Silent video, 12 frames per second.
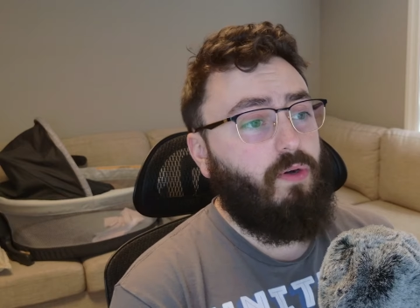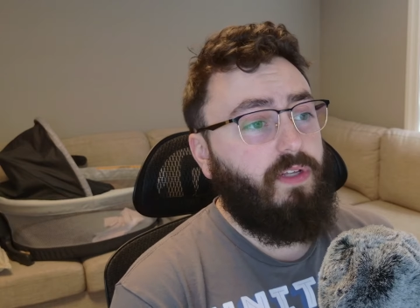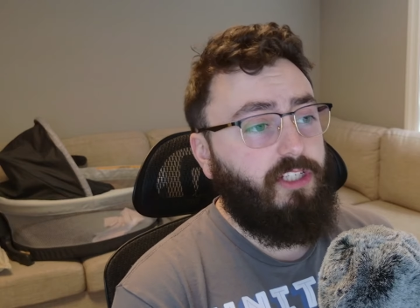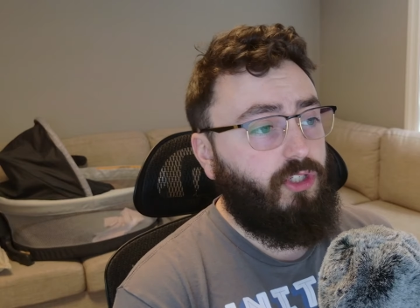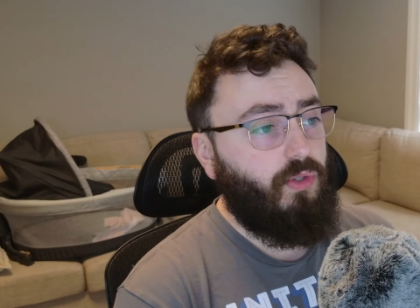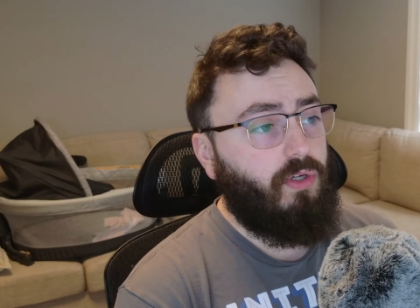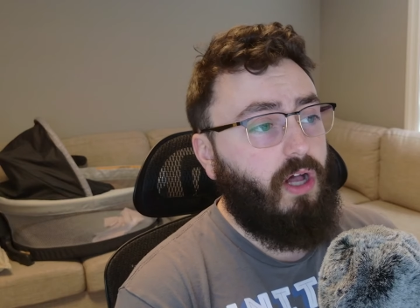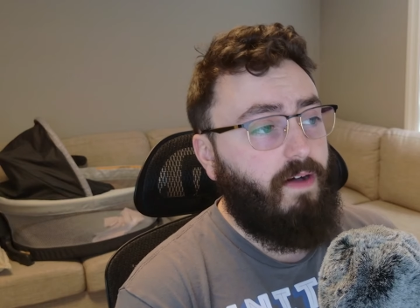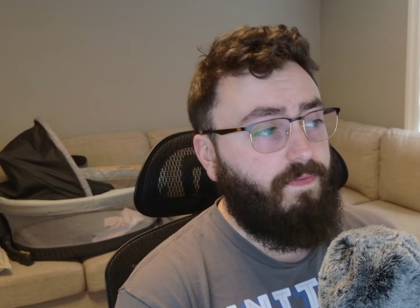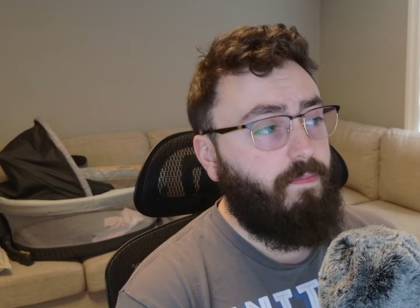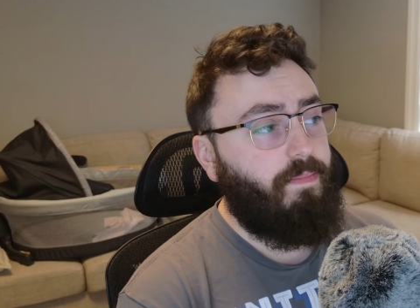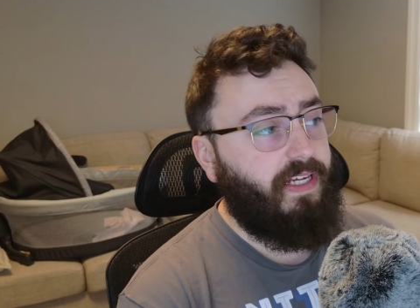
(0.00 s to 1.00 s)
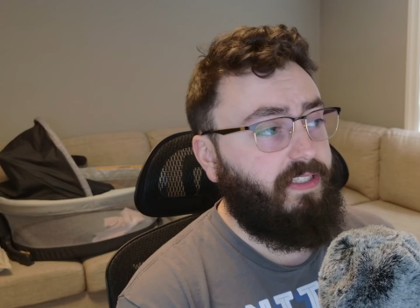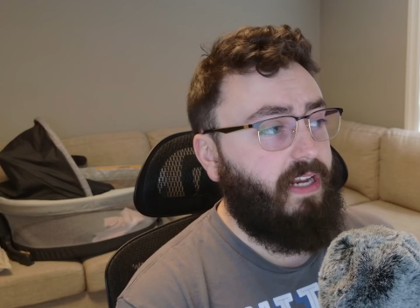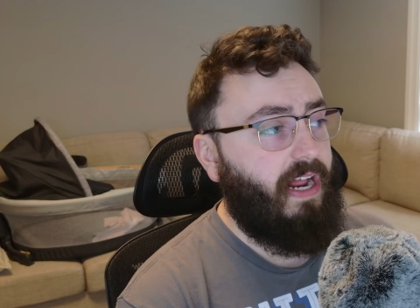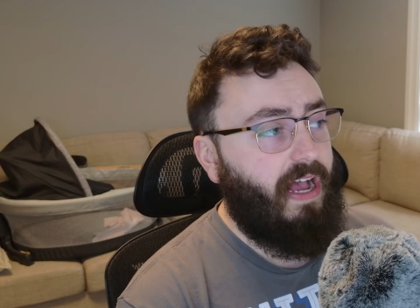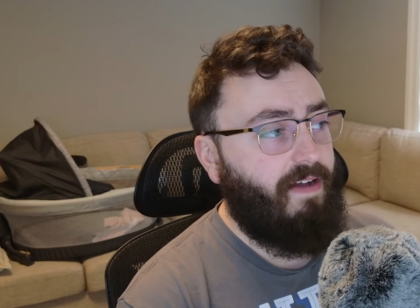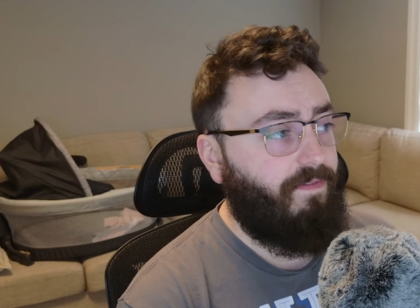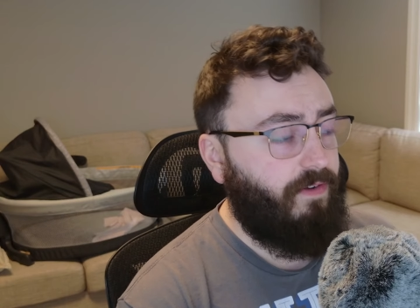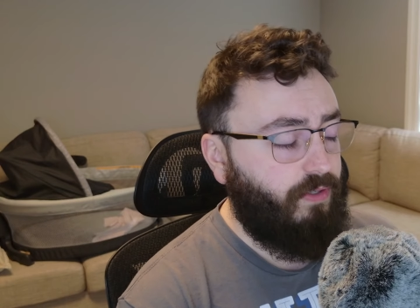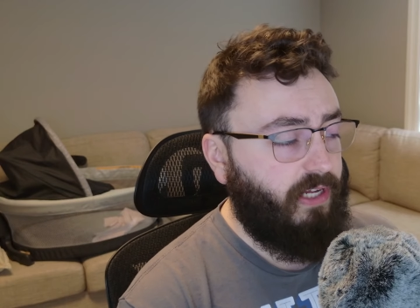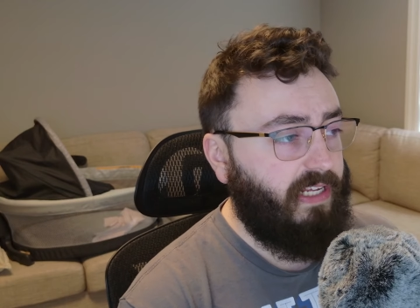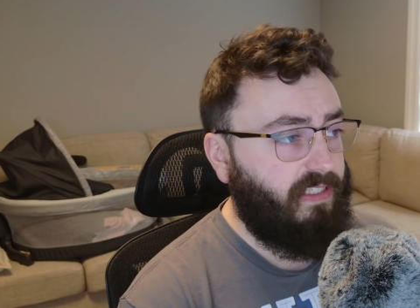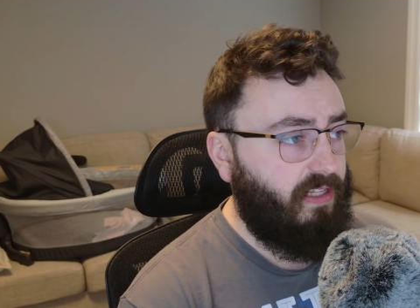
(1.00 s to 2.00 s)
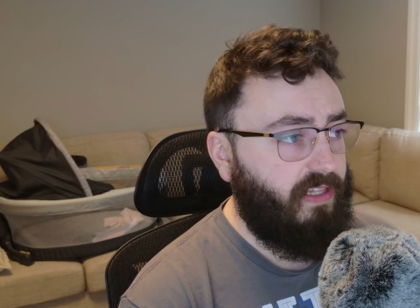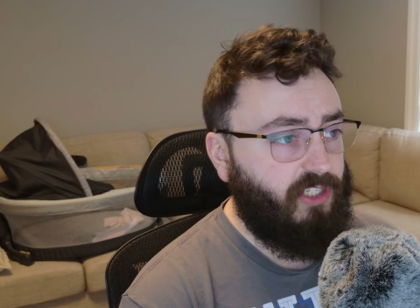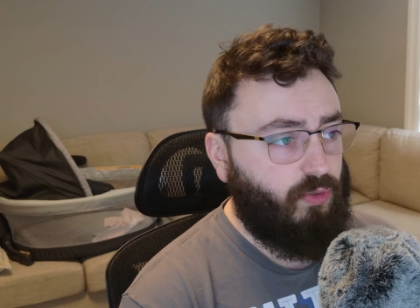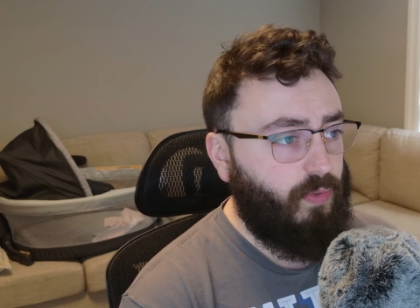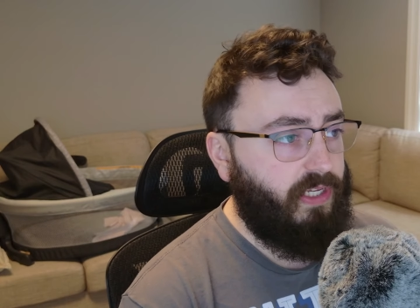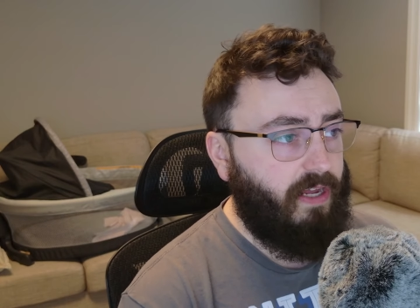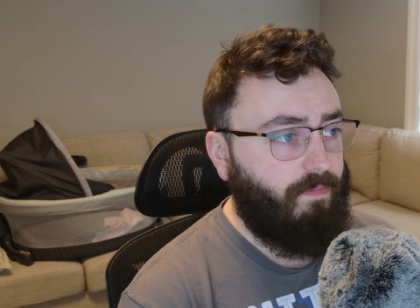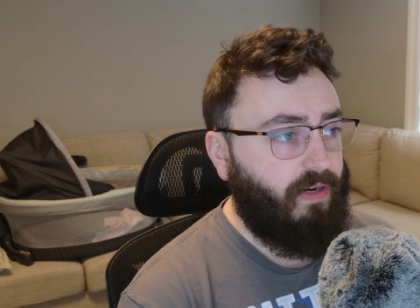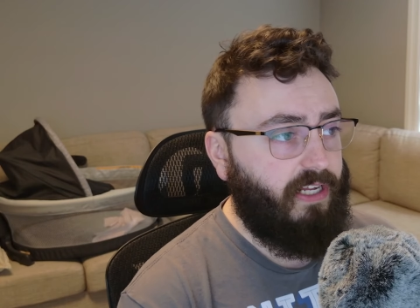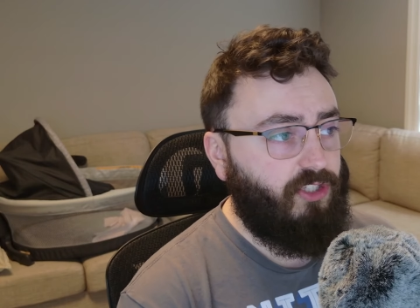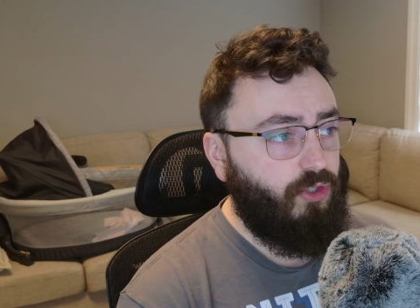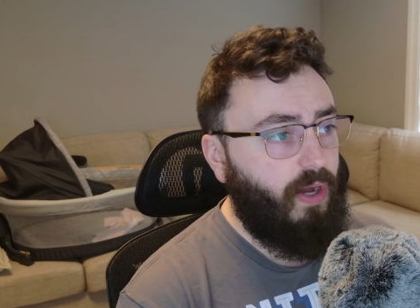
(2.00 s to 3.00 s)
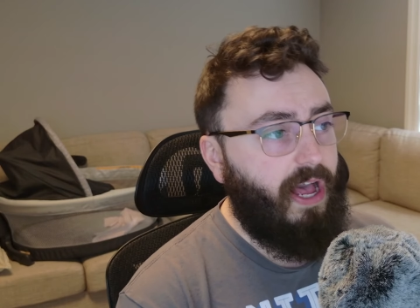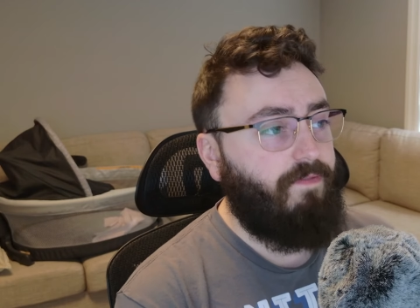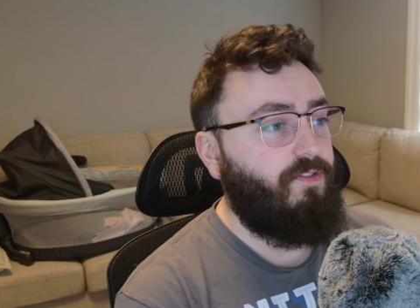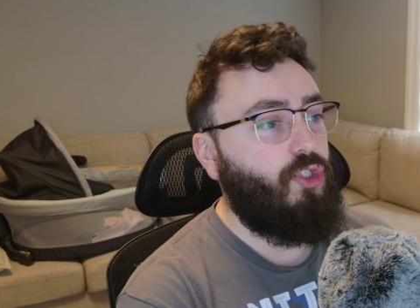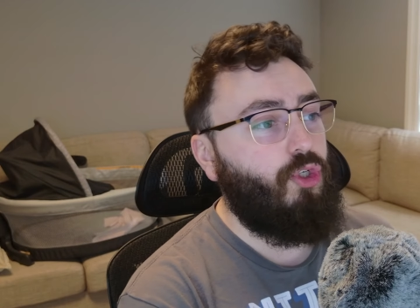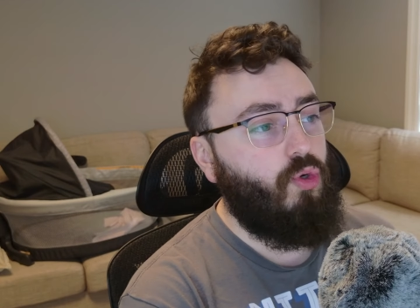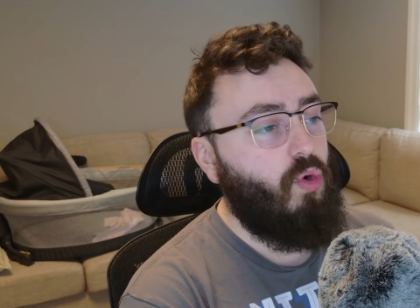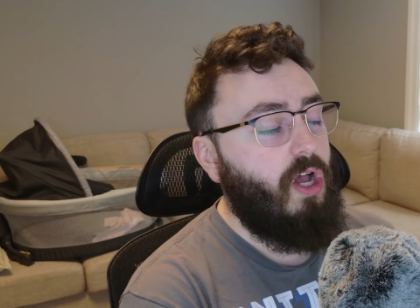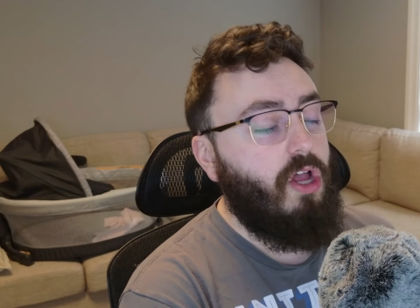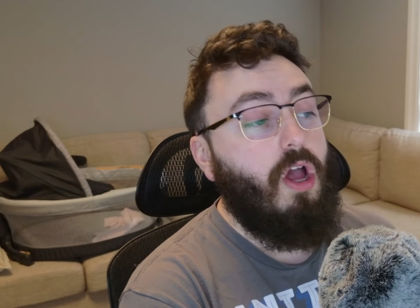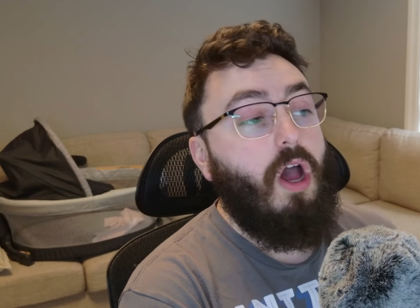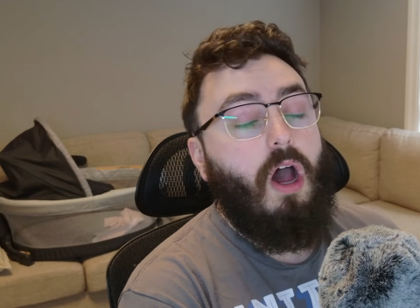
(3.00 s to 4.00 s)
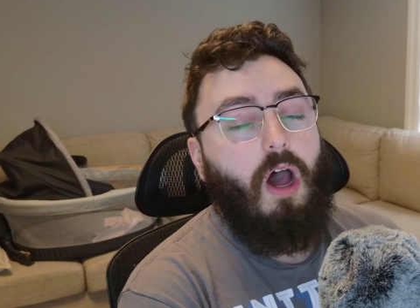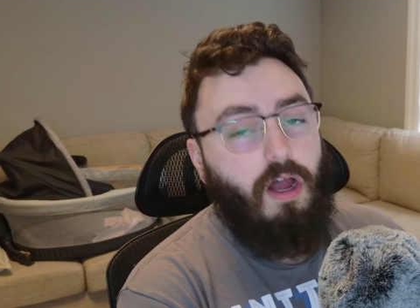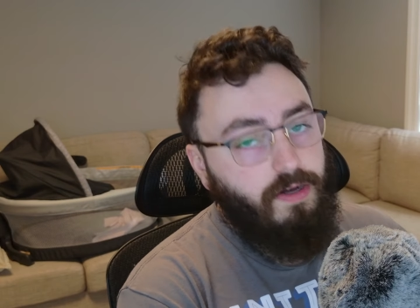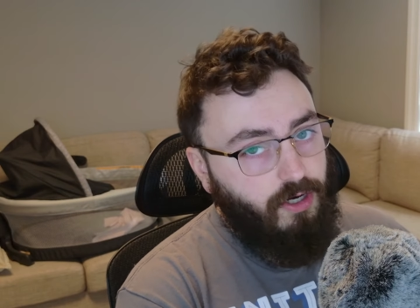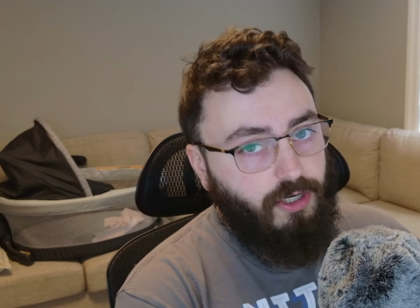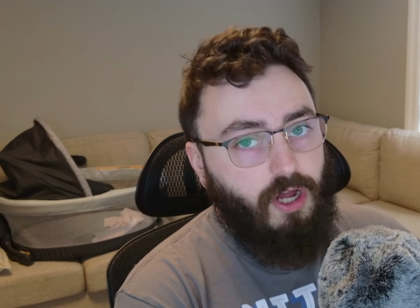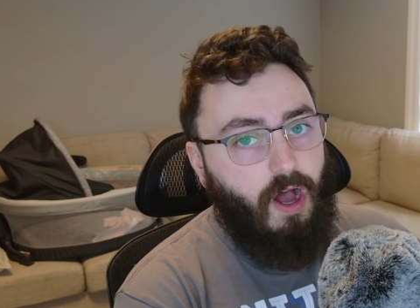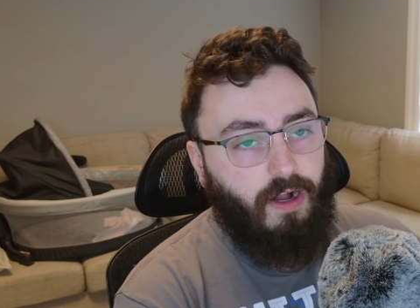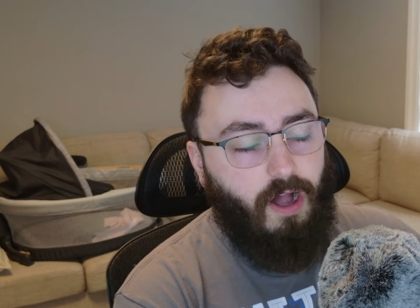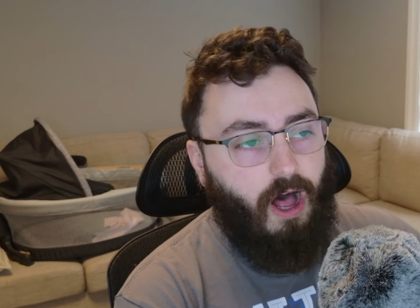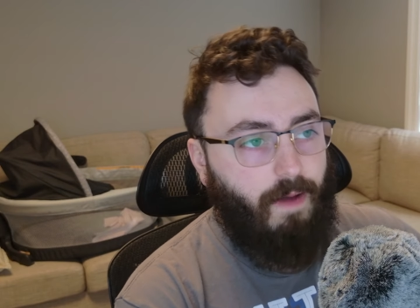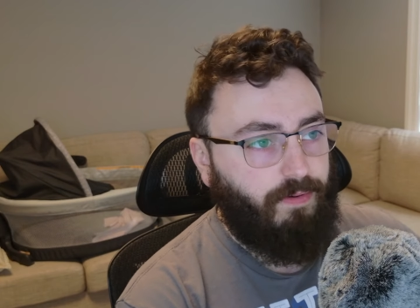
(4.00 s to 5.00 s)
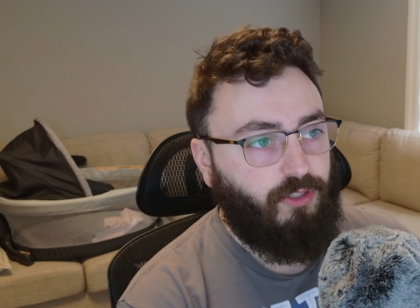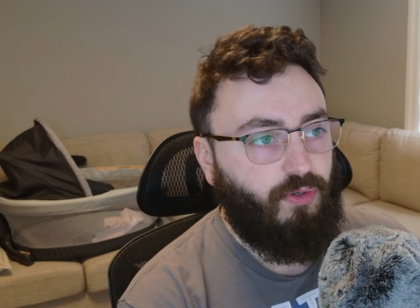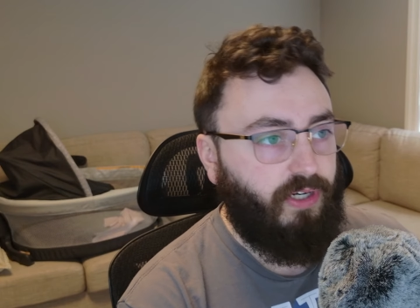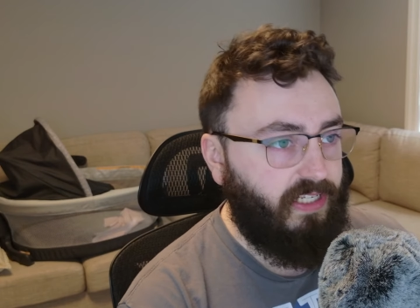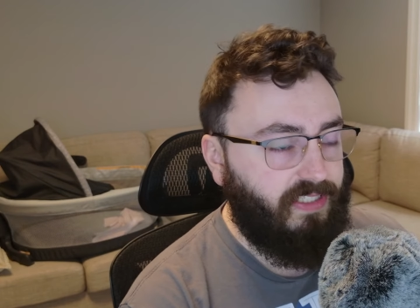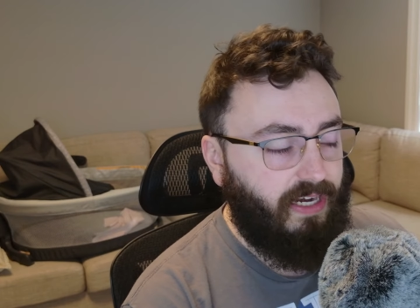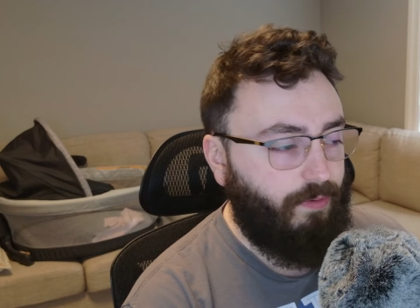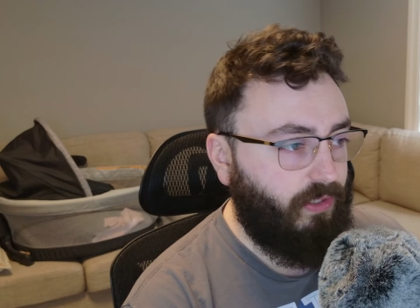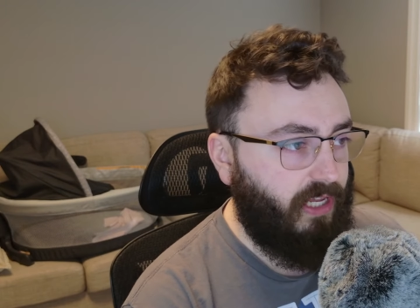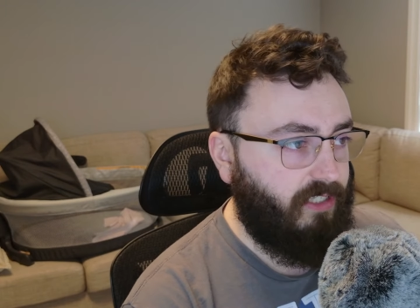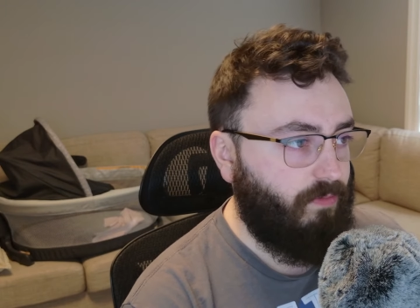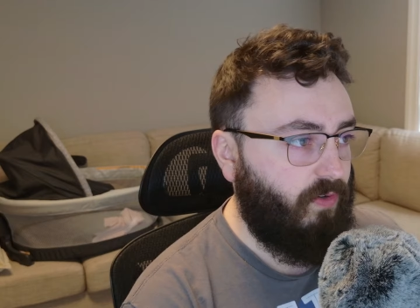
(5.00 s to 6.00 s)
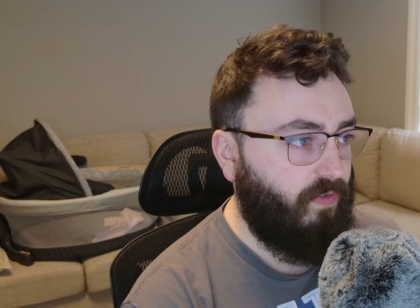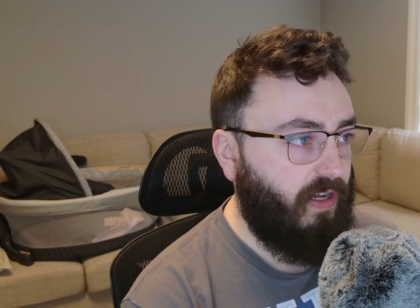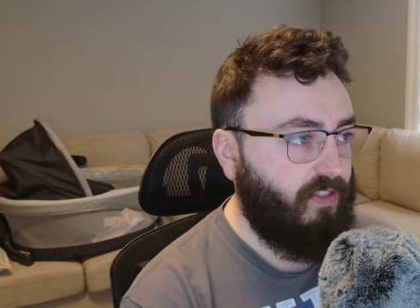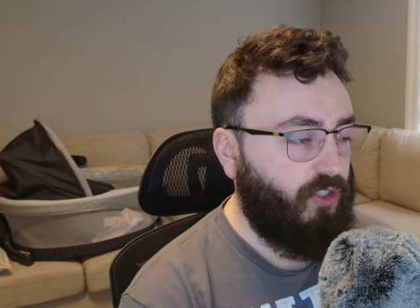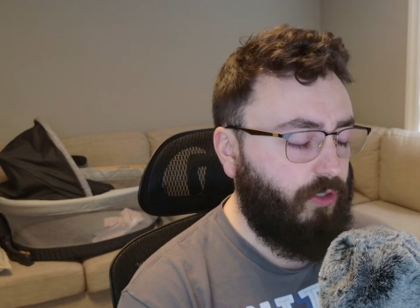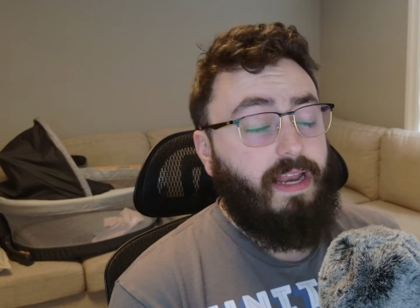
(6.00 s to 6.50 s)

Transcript: only two confident picks that I have for you guys this weekend, but I do have two underdog opportunities that I would like to move on to.